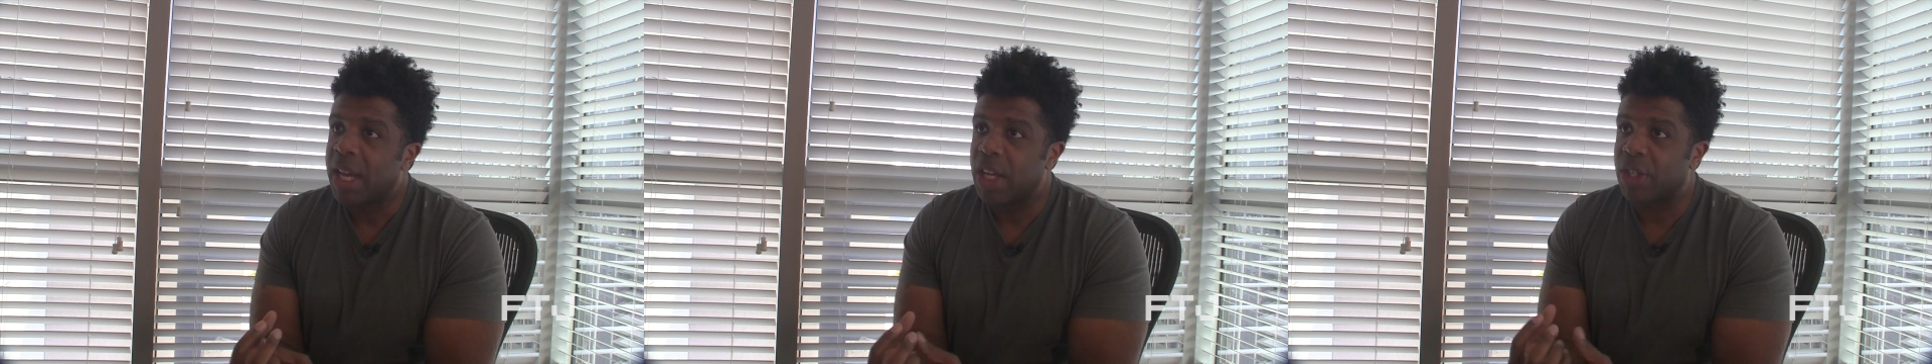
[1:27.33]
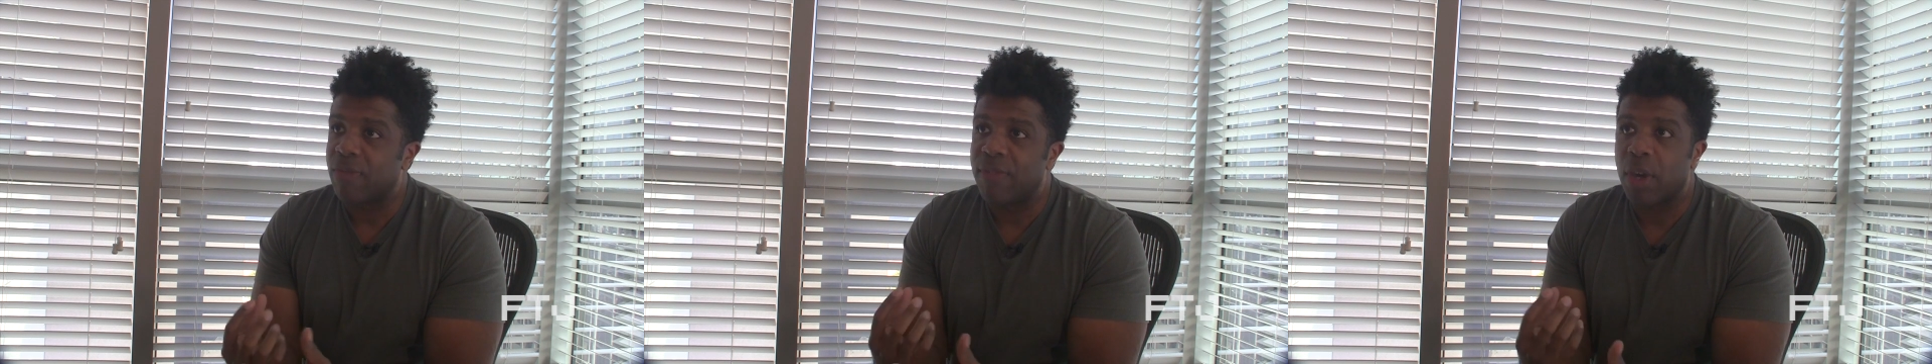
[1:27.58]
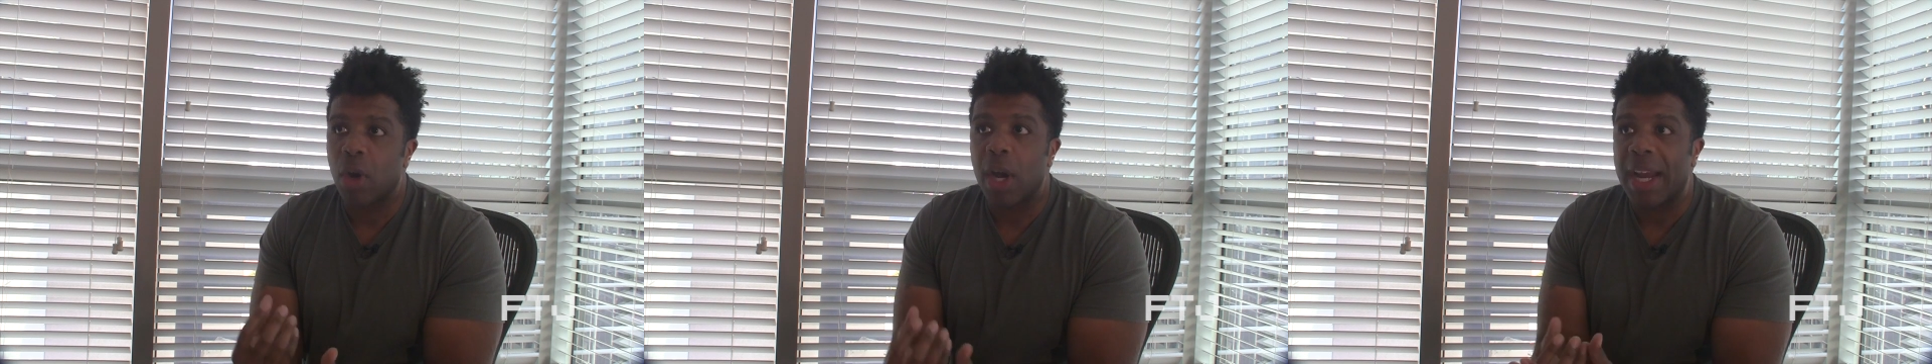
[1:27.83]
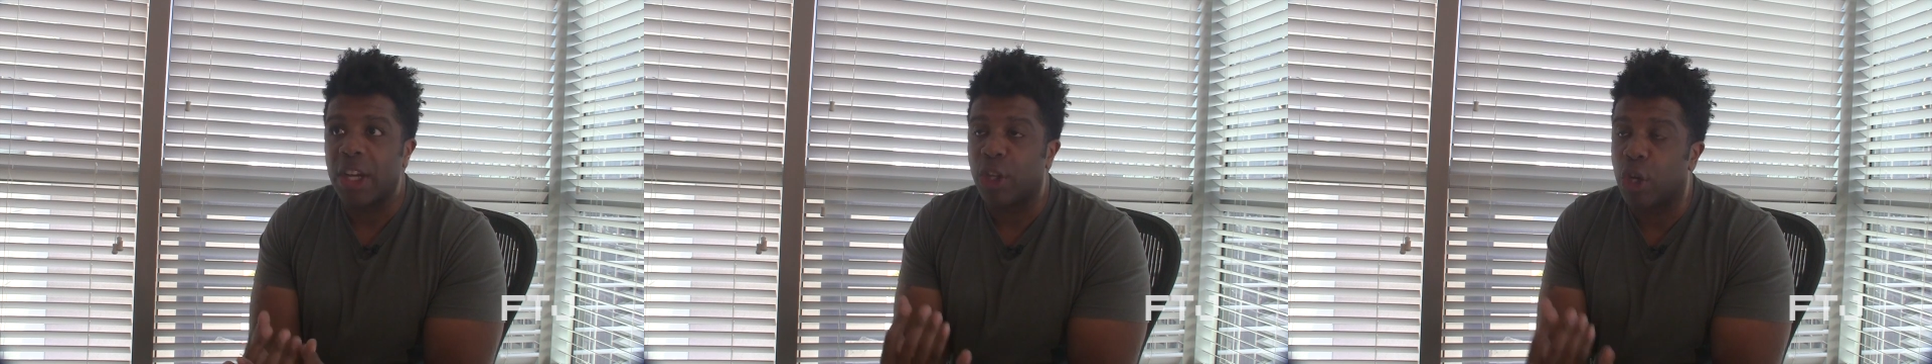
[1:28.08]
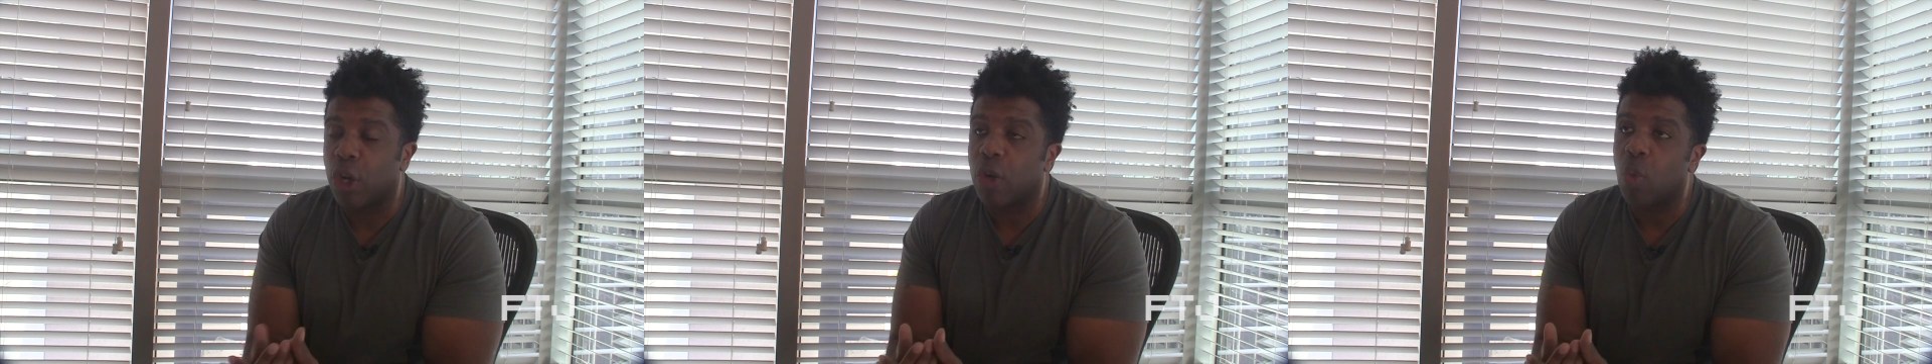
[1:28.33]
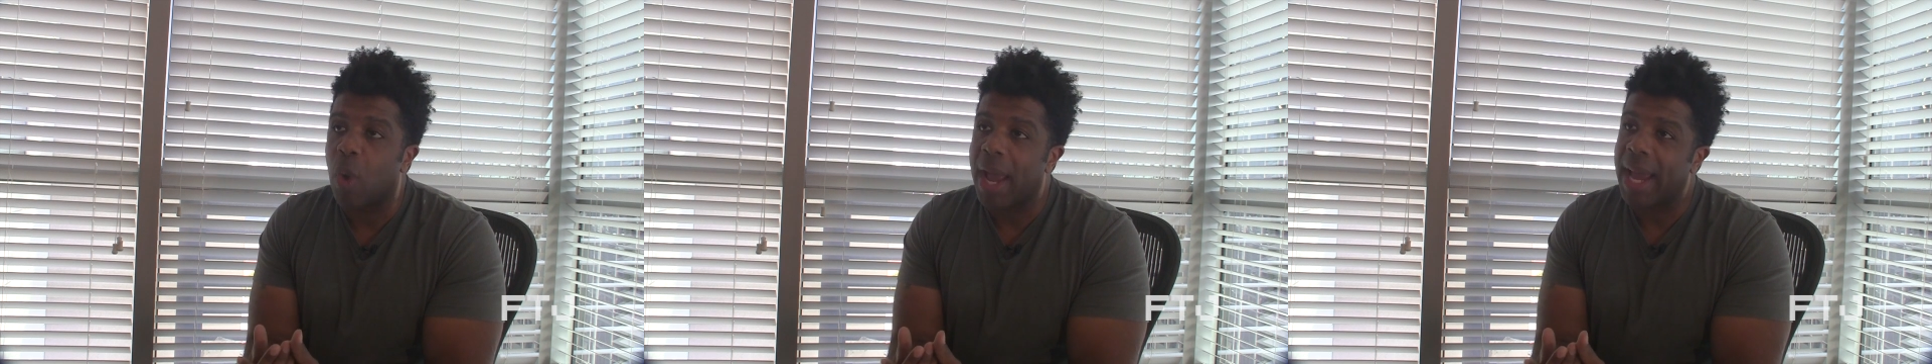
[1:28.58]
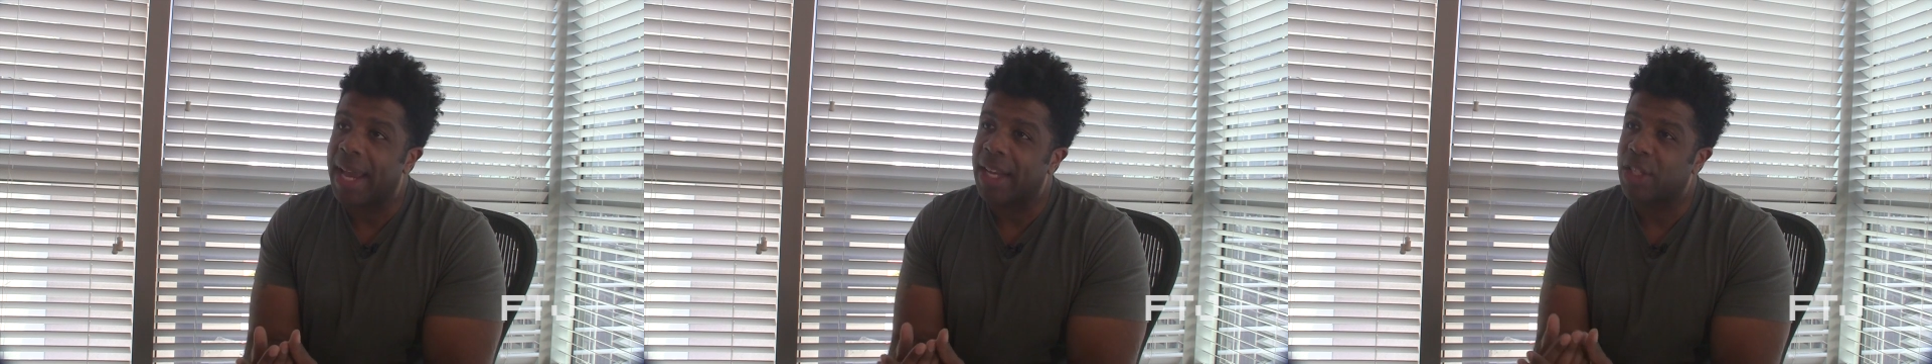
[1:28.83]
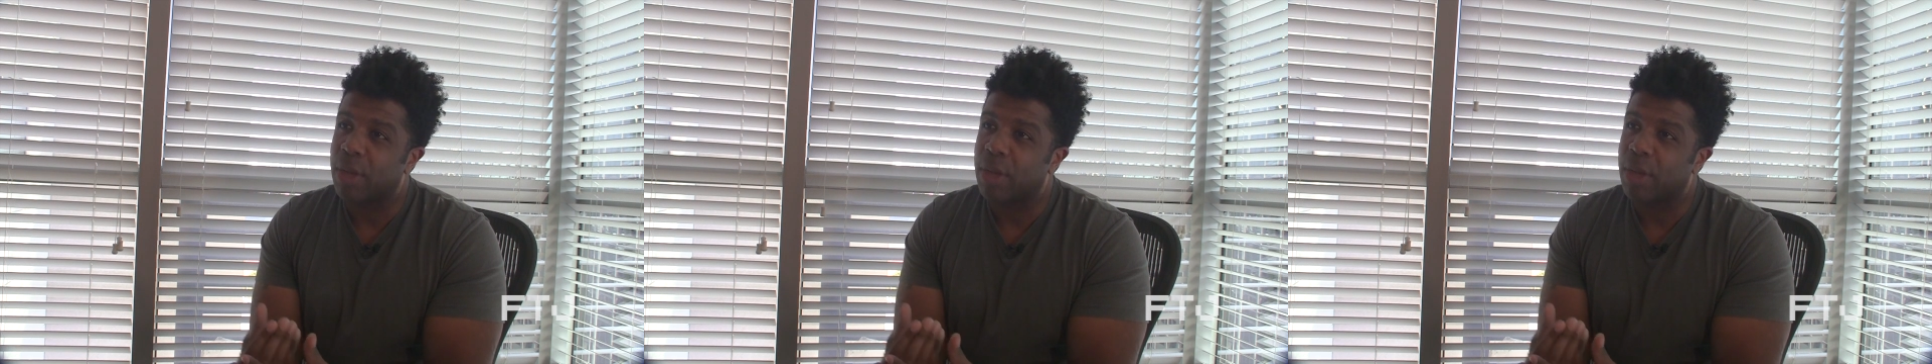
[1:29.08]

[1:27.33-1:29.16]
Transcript: is a very good way